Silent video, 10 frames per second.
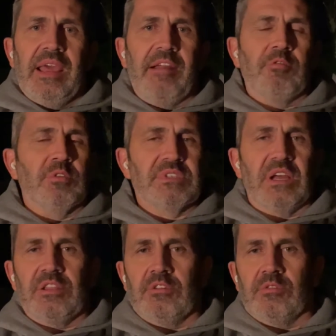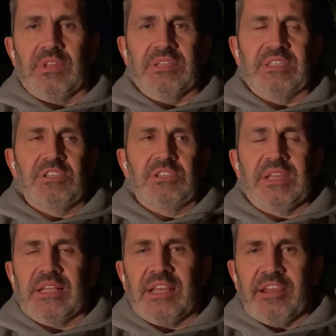Everyone's got their own things. It's just
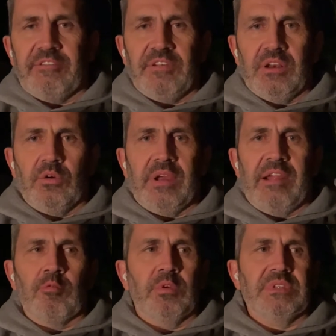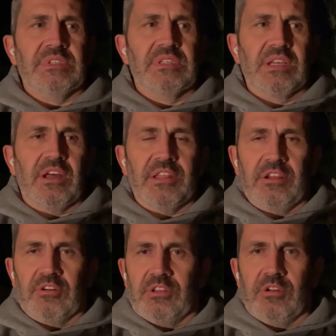like life, you know, everyone's got
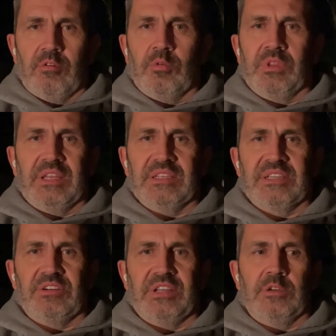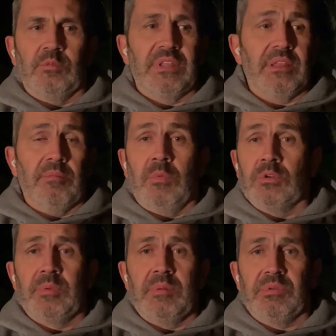their own things they're dealing with that
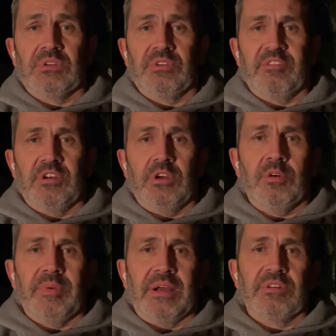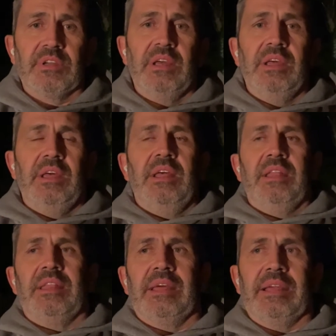most people don't even know about,
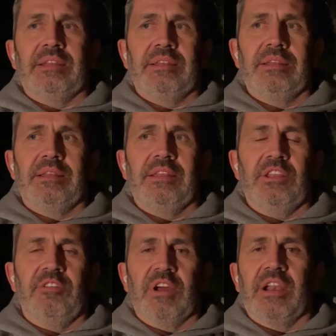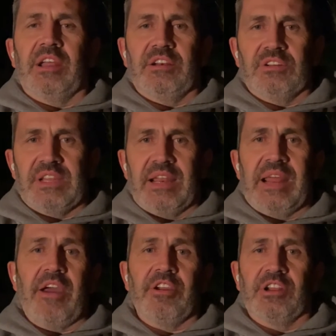that you've got to understand
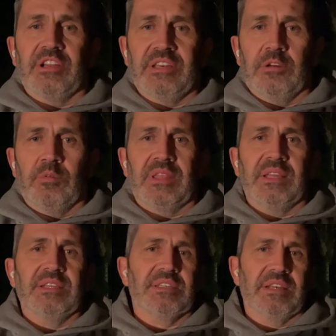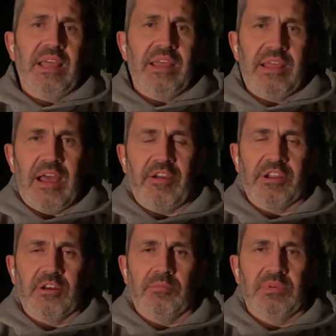how you're going to deal with things and how you're
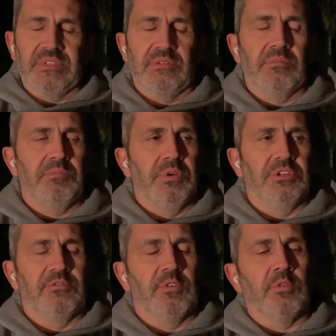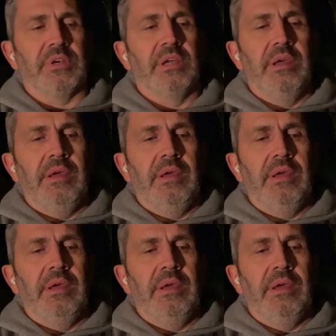going to push forward.